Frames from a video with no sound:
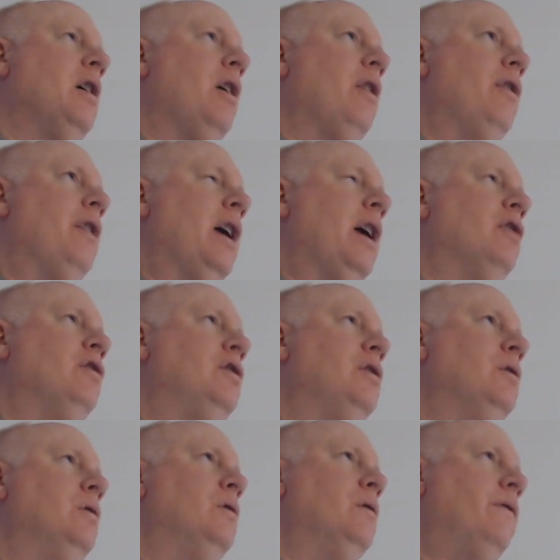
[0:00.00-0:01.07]
then
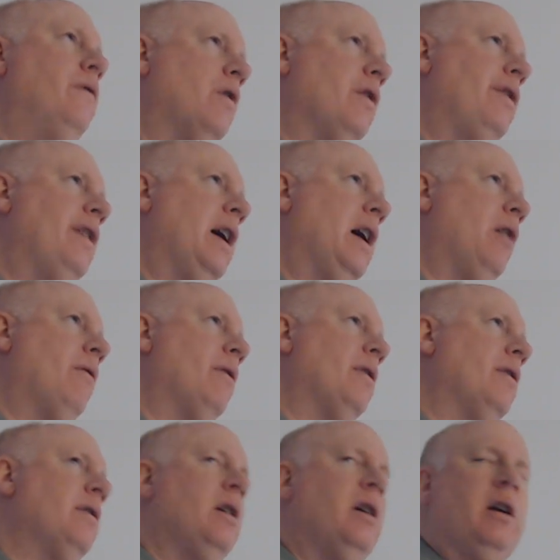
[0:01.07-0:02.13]
to fourth
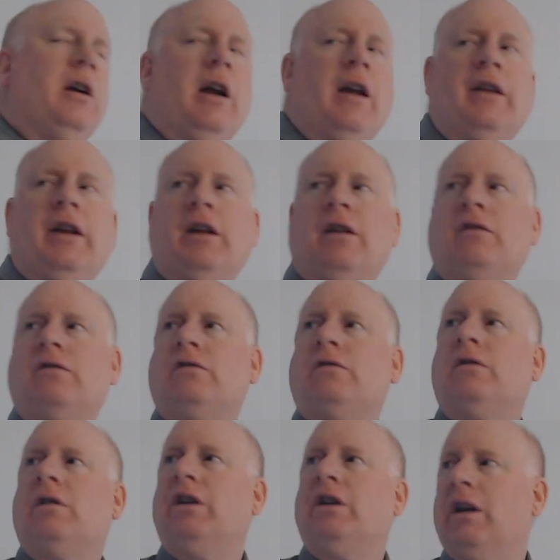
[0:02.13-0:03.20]
hour, and then
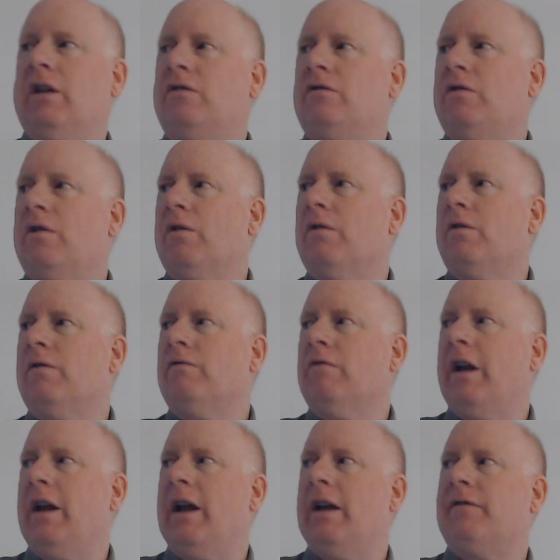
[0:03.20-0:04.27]
again, you're
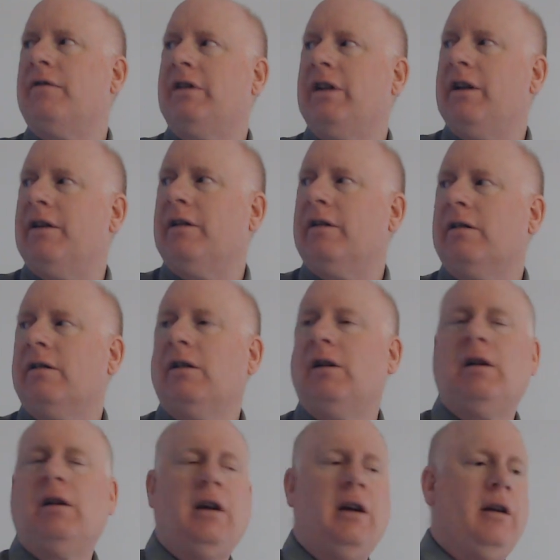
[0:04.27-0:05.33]
right after dinner
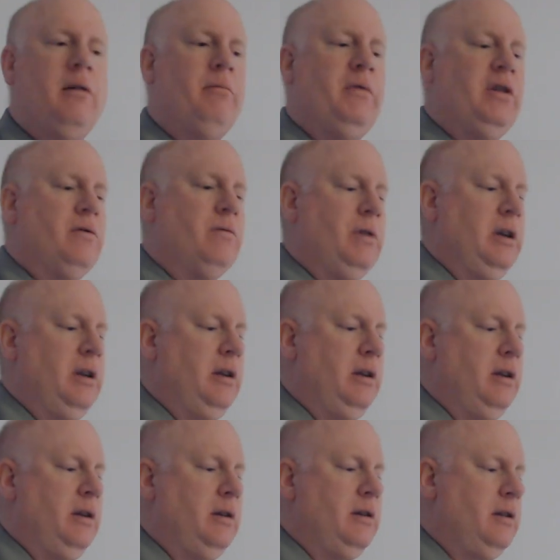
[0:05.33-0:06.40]

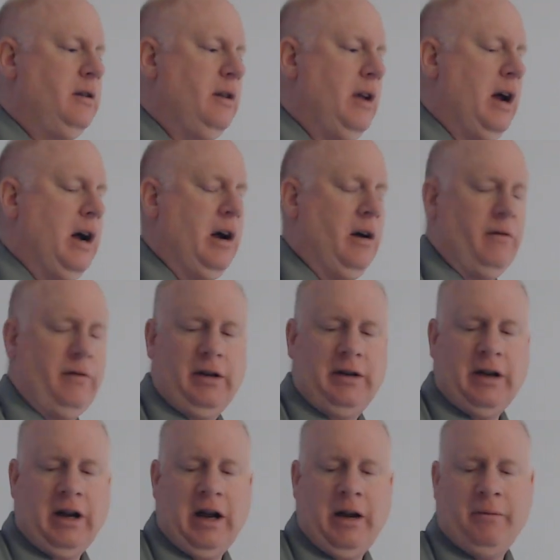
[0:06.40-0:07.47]
between the, hour, the
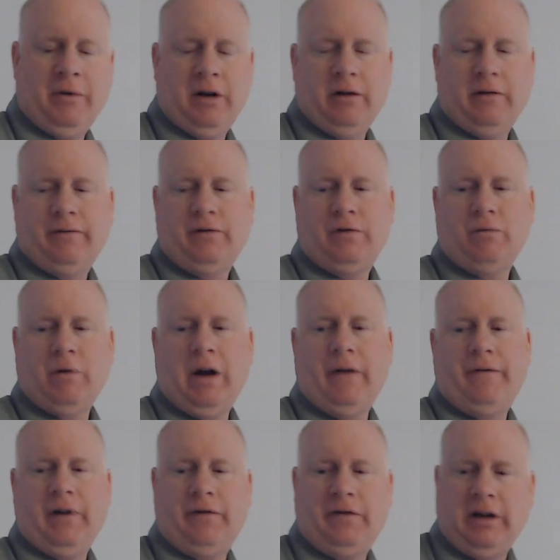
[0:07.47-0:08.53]
time of
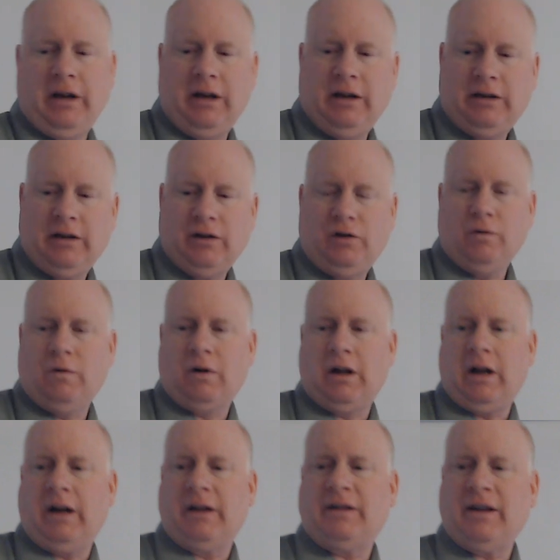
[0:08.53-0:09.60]
12.50 to 2
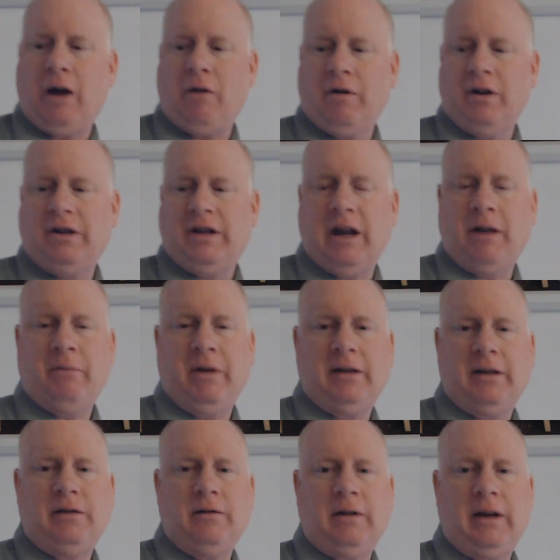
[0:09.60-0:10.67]
o'clock. It's an hour and 10
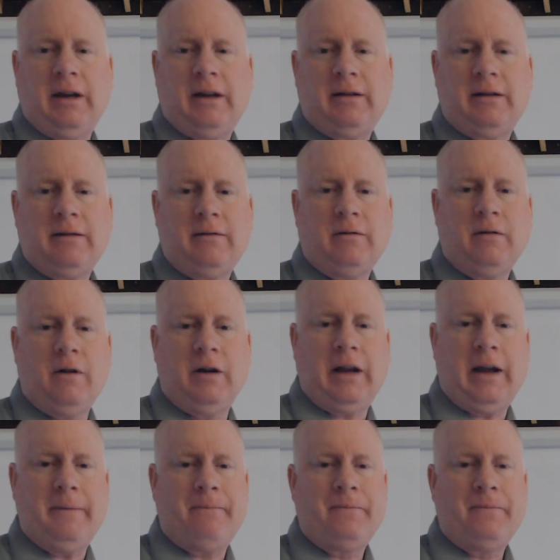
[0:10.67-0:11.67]
minutes you get. Okay.